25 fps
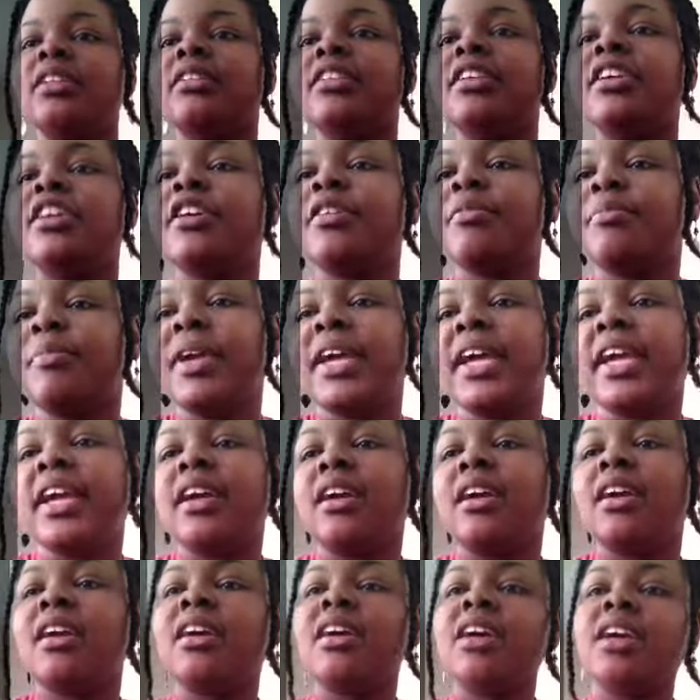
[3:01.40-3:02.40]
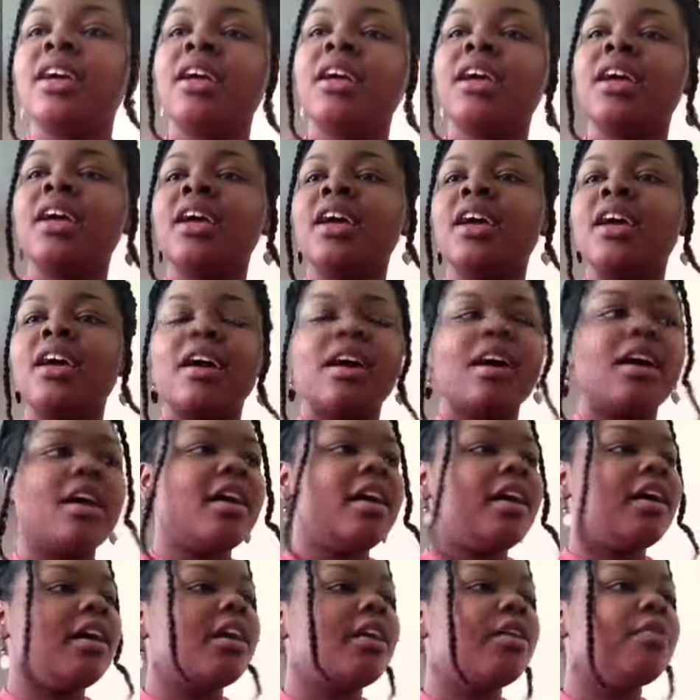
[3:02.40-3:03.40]
took me,
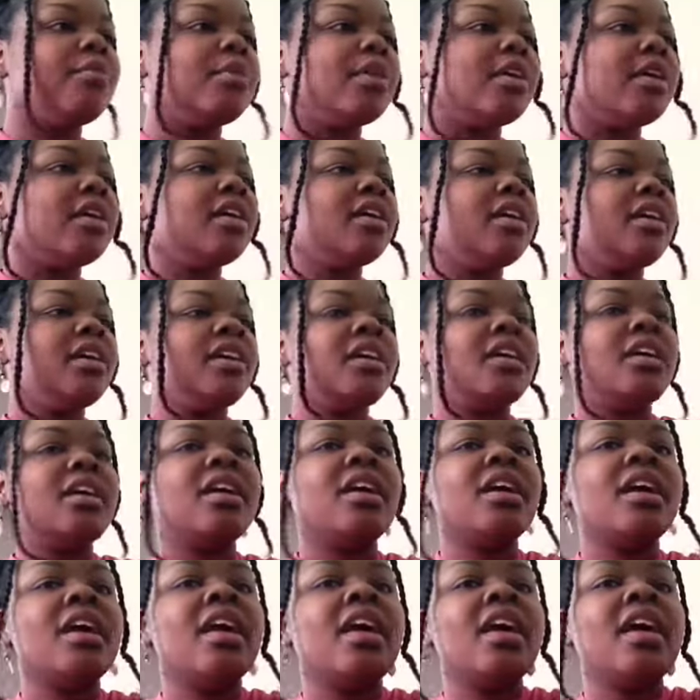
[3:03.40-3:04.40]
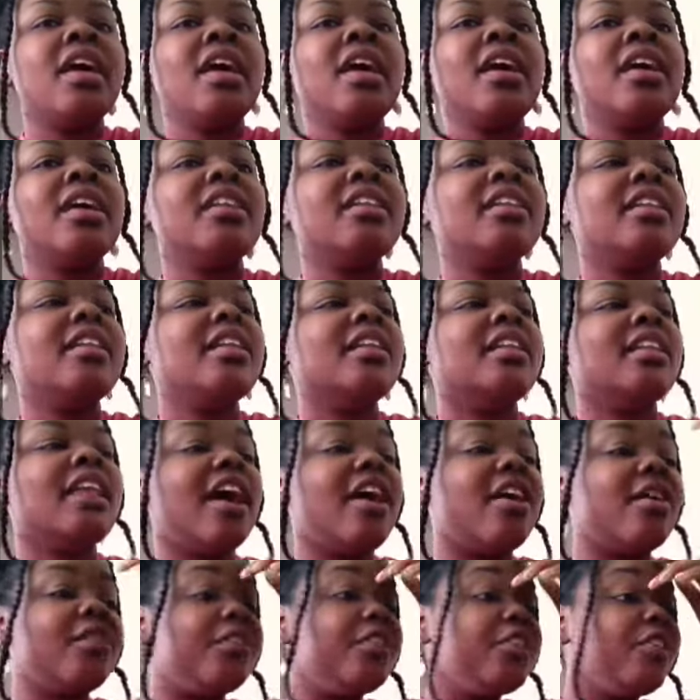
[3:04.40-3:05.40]
now
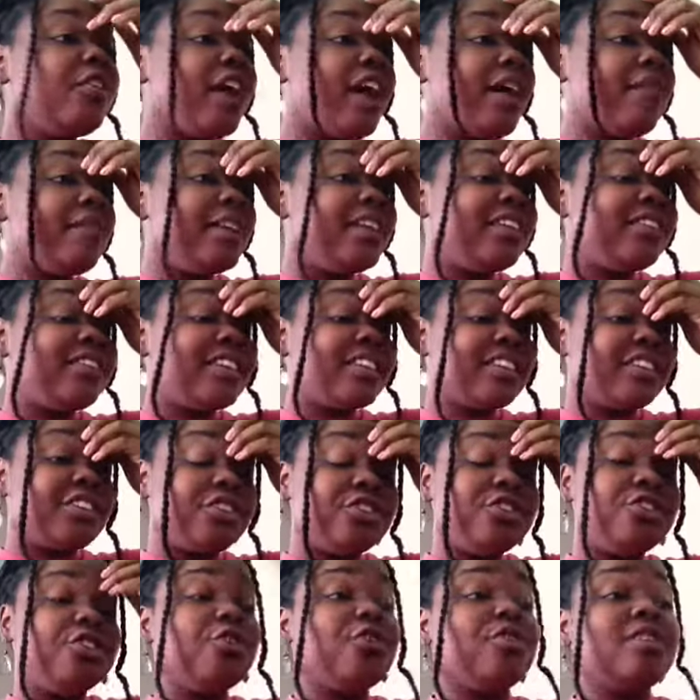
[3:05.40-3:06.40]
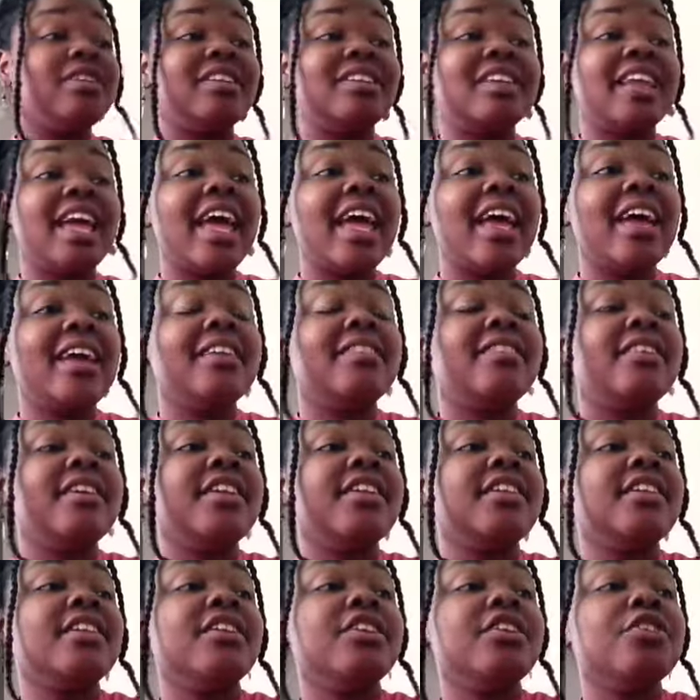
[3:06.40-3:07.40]
if you don't have anything to do during the day,
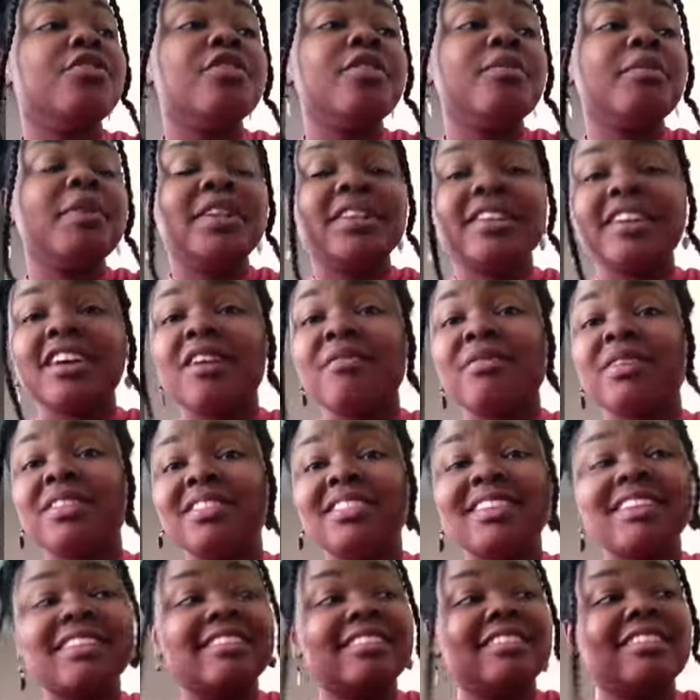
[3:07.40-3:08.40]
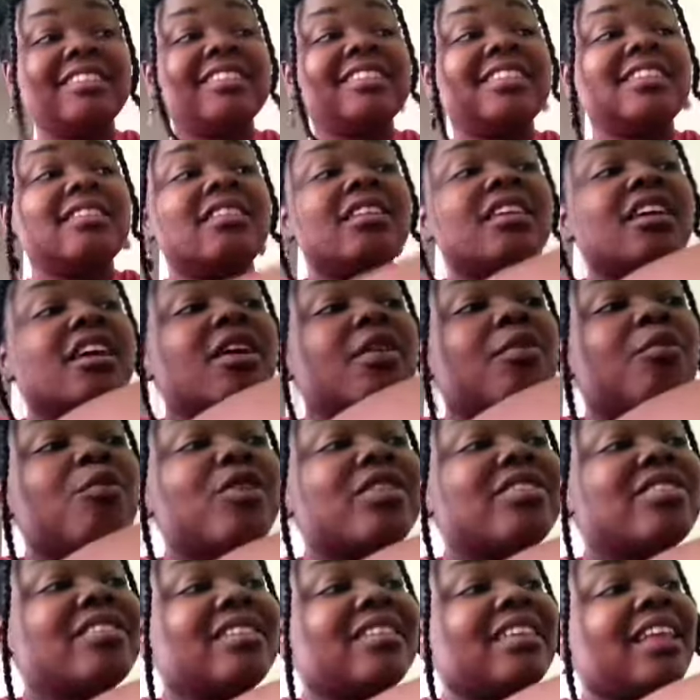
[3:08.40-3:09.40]
then you can be done with this
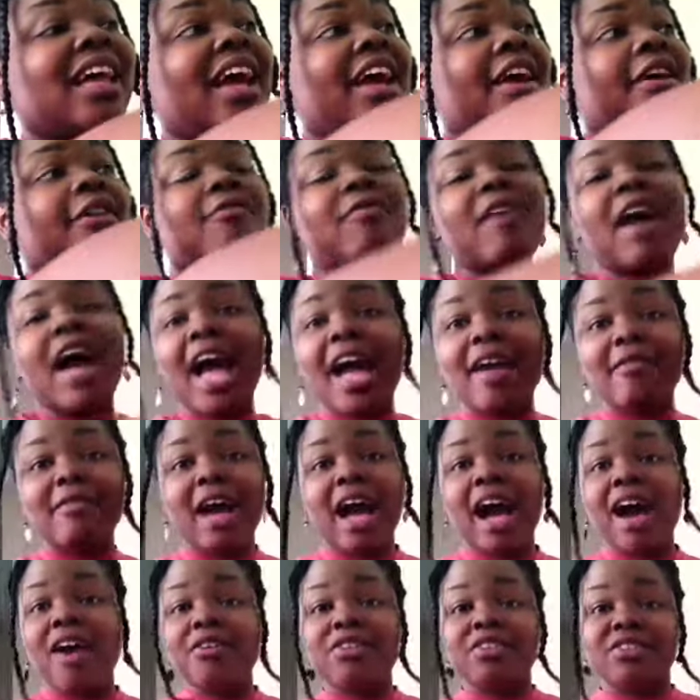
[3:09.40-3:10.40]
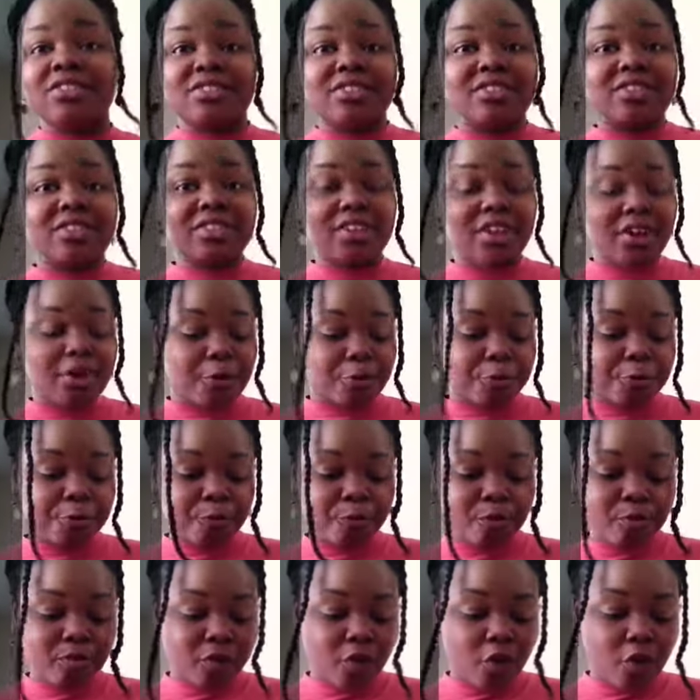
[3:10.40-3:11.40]
within like 5 hours or so.
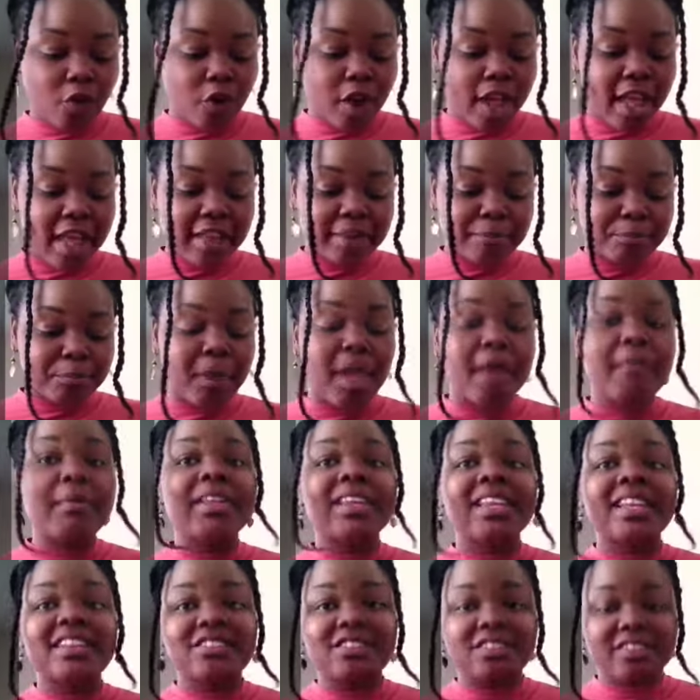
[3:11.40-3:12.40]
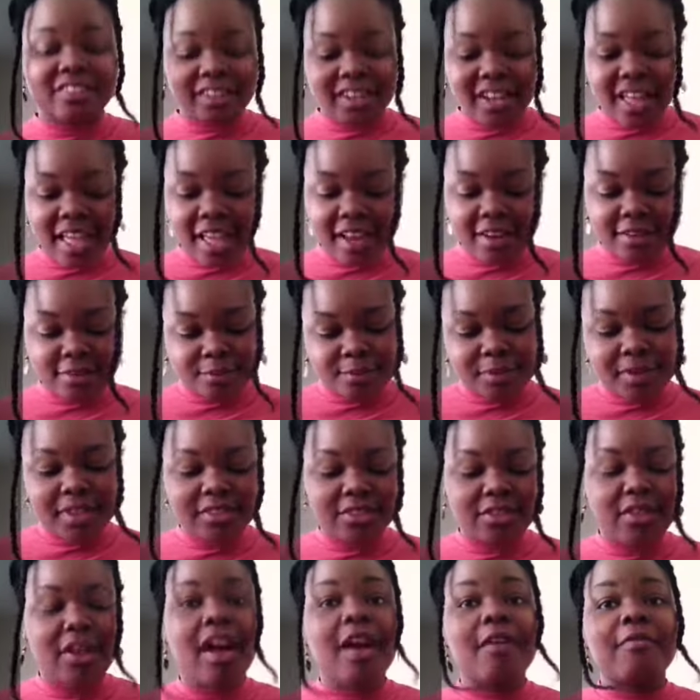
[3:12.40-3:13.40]
Or hey, maybe lesser than that. It
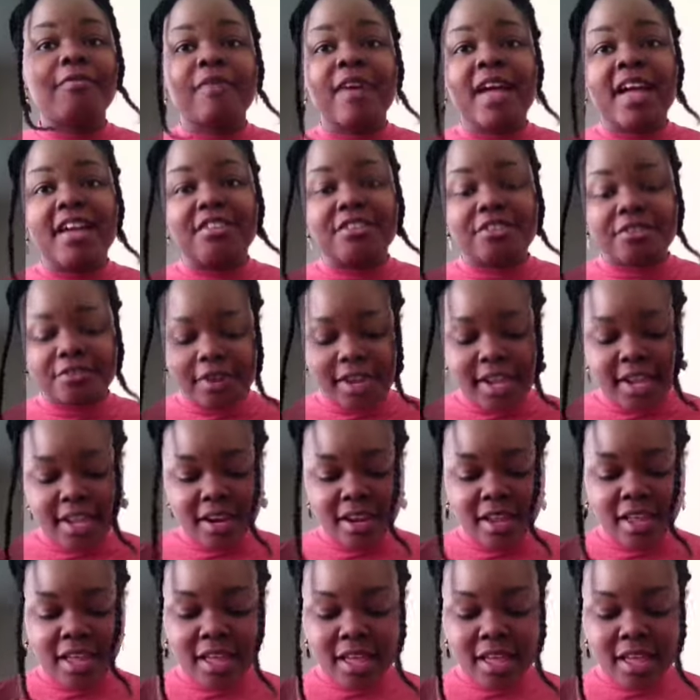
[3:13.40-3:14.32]
depends on how fast you knit.